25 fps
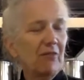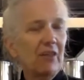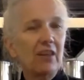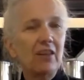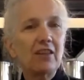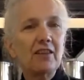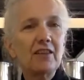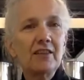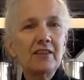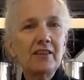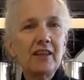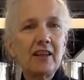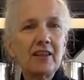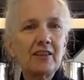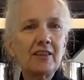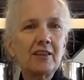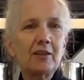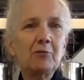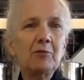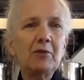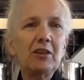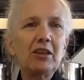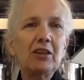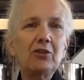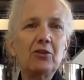
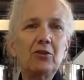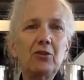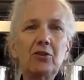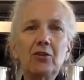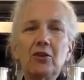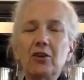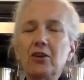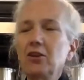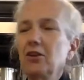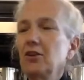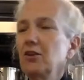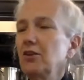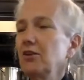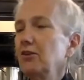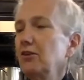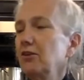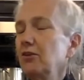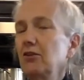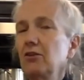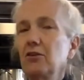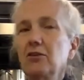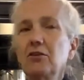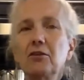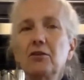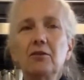sesame
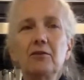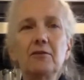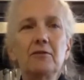oil,